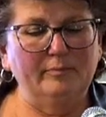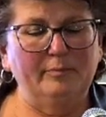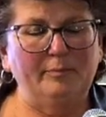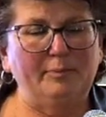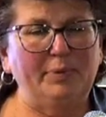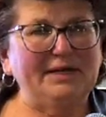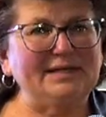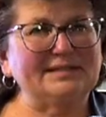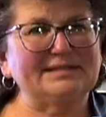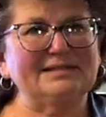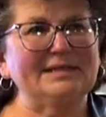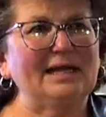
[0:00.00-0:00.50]

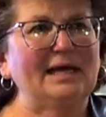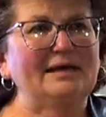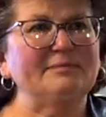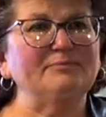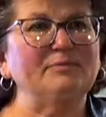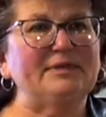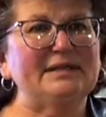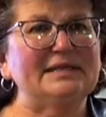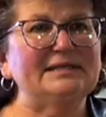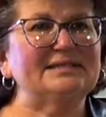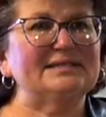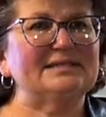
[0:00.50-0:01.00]
but it's not.
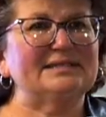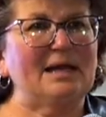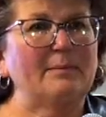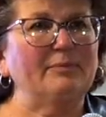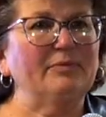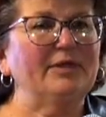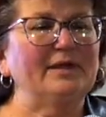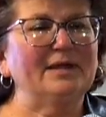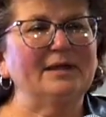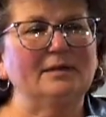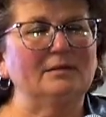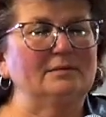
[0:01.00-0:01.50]
It's
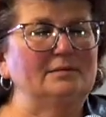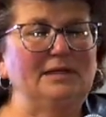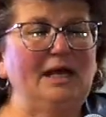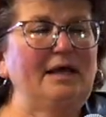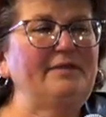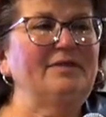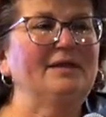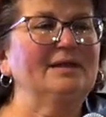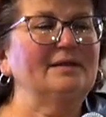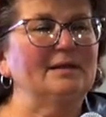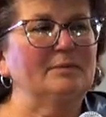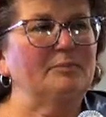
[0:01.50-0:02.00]
something,
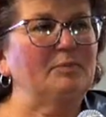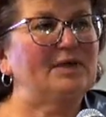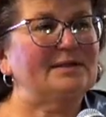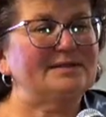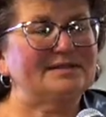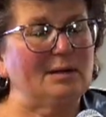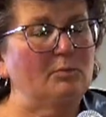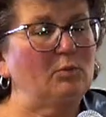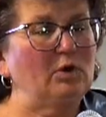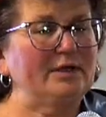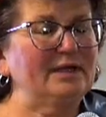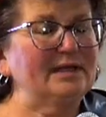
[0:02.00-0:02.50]
nothing that
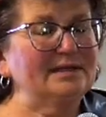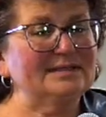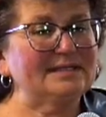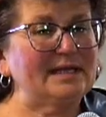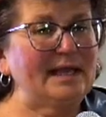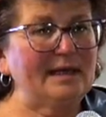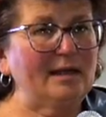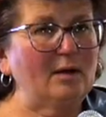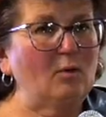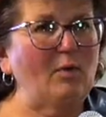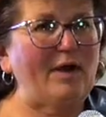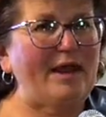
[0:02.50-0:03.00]
someone can
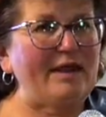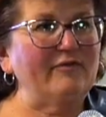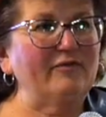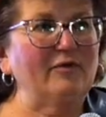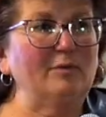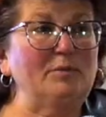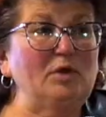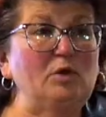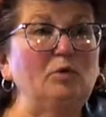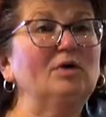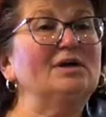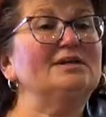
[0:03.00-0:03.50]
take away
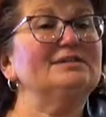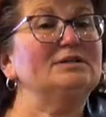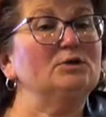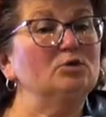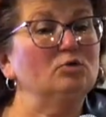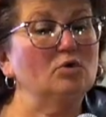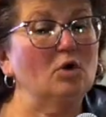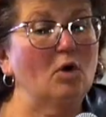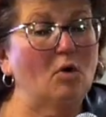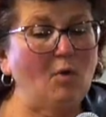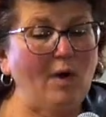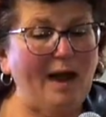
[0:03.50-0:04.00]
from you because you
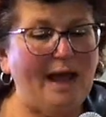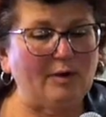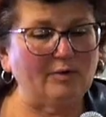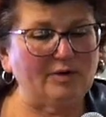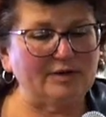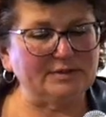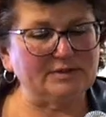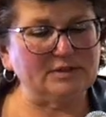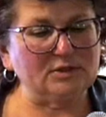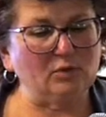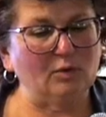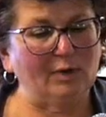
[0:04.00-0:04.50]
know how
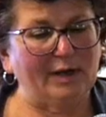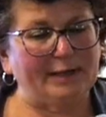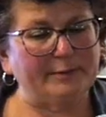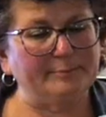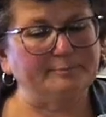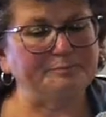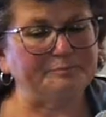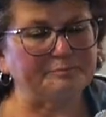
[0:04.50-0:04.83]
to do it.